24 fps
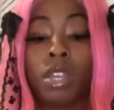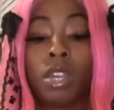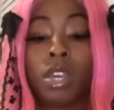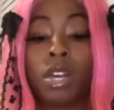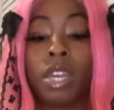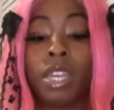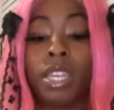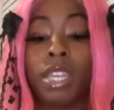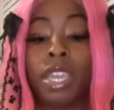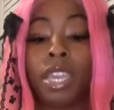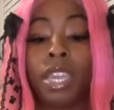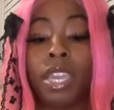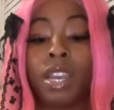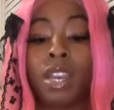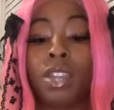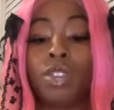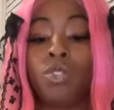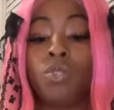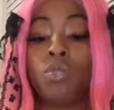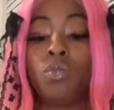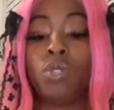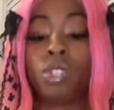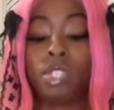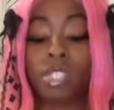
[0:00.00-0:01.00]
again,
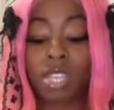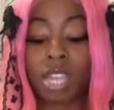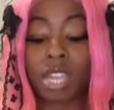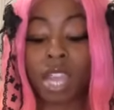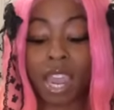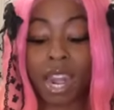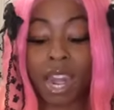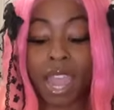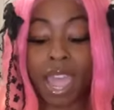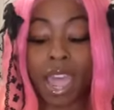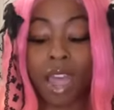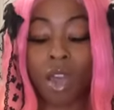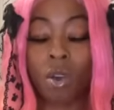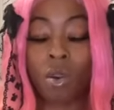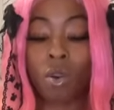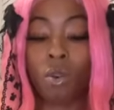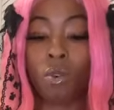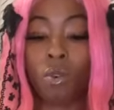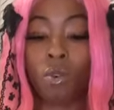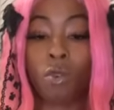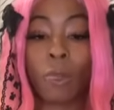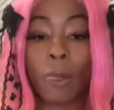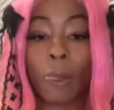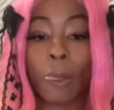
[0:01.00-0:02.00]
you stand
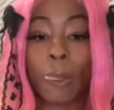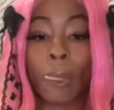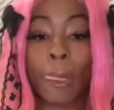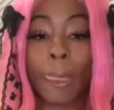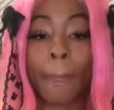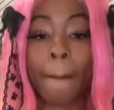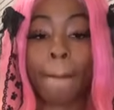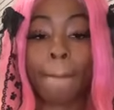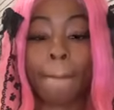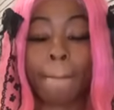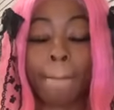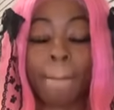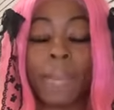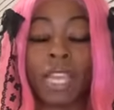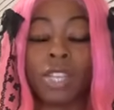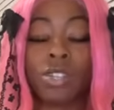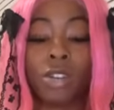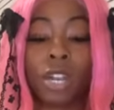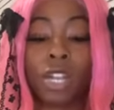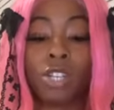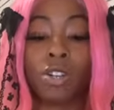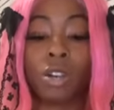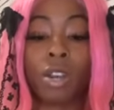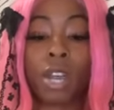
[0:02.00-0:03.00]
out. Make
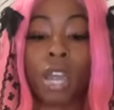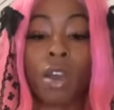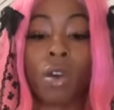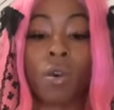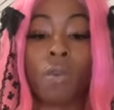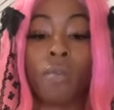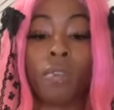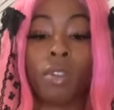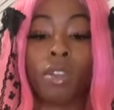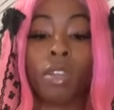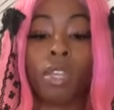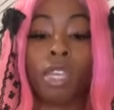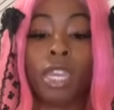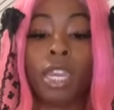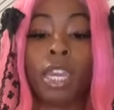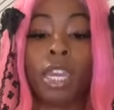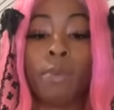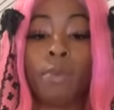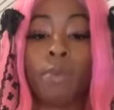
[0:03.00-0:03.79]
sure that you're not overlooking any